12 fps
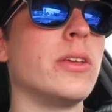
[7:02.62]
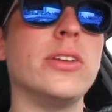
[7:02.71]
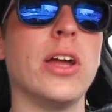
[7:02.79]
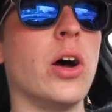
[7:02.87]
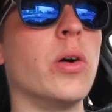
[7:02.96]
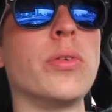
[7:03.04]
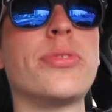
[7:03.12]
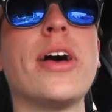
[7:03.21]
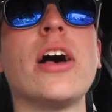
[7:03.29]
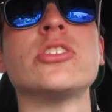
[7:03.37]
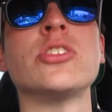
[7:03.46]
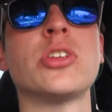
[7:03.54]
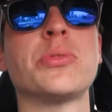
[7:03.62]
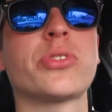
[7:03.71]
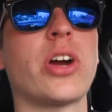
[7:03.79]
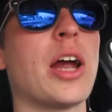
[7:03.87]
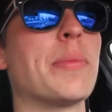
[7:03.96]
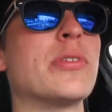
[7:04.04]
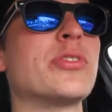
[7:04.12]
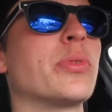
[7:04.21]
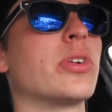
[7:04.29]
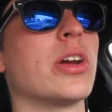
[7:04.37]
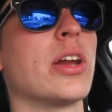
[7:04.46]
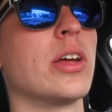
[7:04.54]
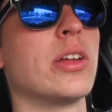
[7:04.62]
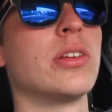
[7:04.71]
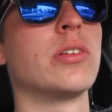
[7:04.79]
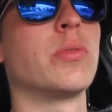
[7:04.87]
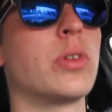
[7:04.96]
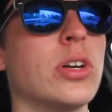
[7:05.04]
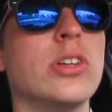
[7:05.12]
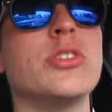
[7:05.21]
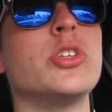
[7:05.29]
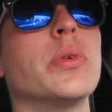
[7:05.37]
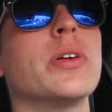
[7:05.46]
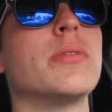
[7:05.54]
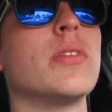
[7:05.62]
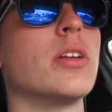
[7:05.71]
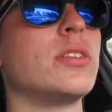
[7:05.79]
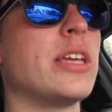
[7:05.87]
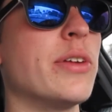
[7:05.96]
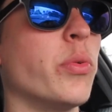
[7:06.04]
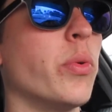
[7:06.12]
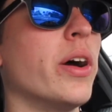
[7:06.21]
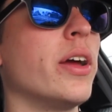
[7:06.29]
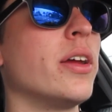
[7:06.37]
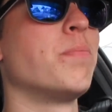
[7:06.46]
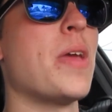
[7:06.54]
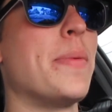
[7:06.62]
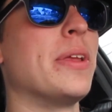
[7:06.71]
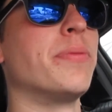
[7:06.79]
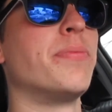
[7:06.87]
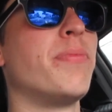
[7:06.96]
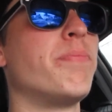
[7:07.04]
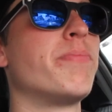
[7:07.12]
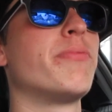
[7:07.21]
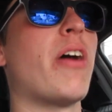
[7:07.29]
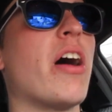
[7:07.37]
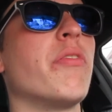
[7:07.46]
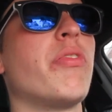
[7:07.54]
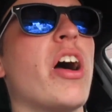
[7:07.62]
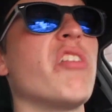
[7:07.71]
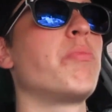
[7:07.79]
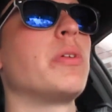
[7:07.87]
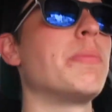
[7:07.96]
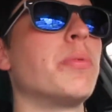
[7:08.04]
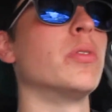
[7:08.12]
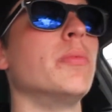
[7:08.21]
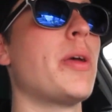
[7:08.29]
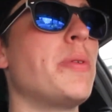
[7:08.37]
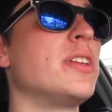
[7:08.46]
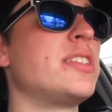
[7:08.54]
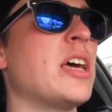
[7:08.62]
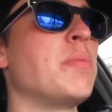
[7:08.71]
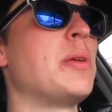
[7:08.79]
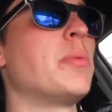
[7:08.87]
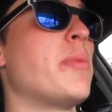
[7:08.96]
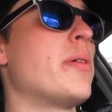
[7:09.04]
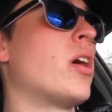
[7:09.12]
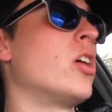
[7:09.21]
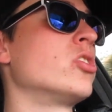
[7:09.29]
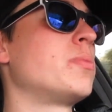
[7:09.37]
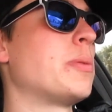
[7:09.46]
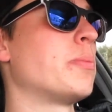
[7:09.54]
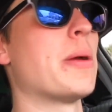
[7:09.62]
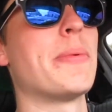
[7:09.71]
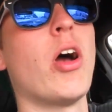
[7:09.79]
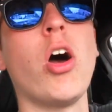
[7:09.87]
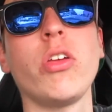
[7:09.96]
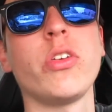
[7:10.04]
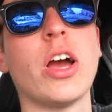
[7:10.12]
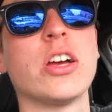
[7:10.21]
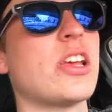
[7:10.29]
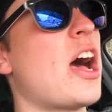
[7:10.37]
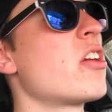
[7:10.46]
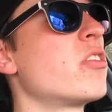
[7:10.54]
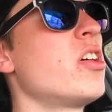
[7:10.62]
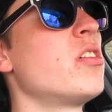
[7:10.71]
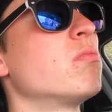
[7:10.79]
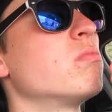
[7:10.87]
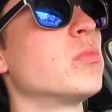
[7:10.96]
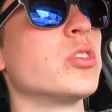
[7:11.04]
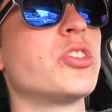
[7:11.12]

you know, 1,000 subscribers, we're gonna do a giveaway. Maybe to 5 people, maybe to 10 people, maybe to 100 people, maybe all of you guys. I don't know. We'll